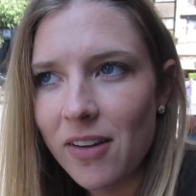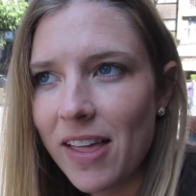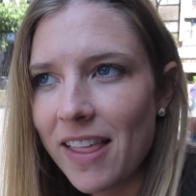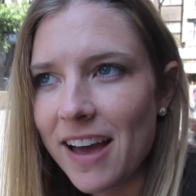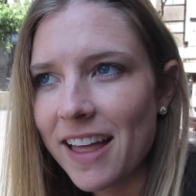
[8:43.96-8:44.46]

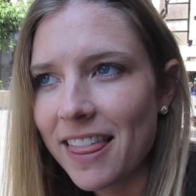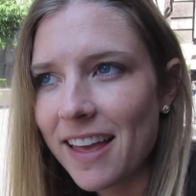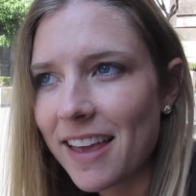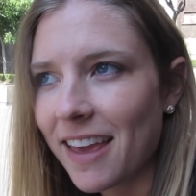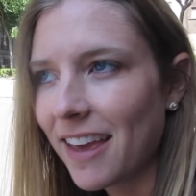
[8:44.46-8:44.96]
Well, I
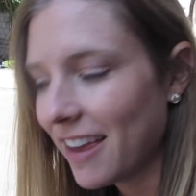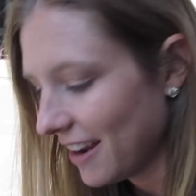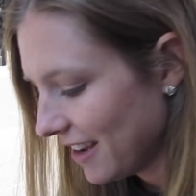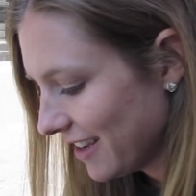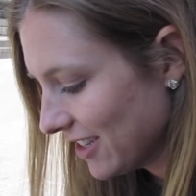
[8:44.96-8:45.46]
think
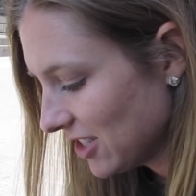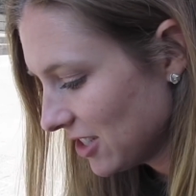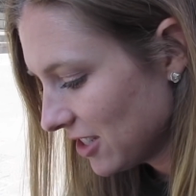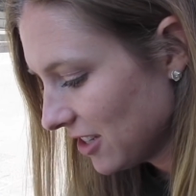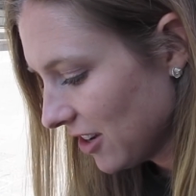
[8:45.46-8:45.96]
it
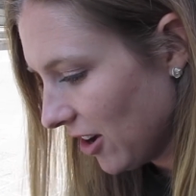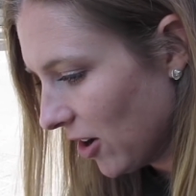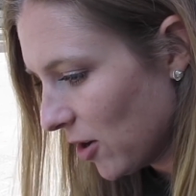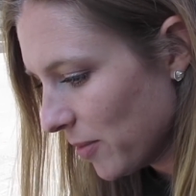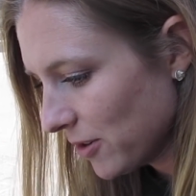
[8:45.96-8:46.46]
is
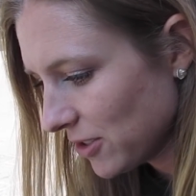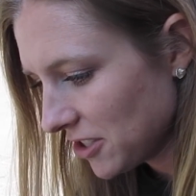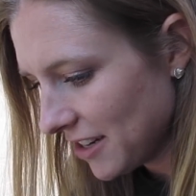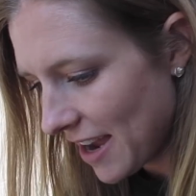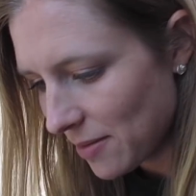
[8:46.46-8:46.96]

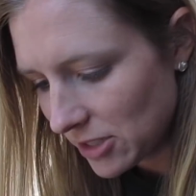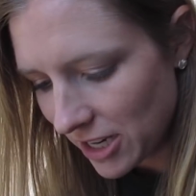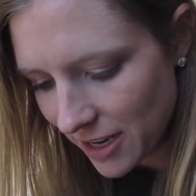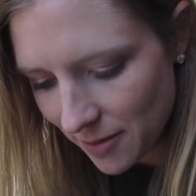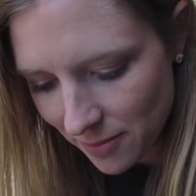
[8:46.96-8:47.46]
almost nap
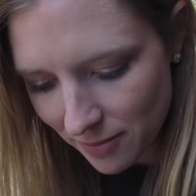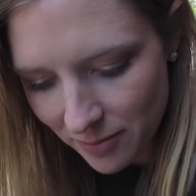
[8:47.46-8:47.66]
time.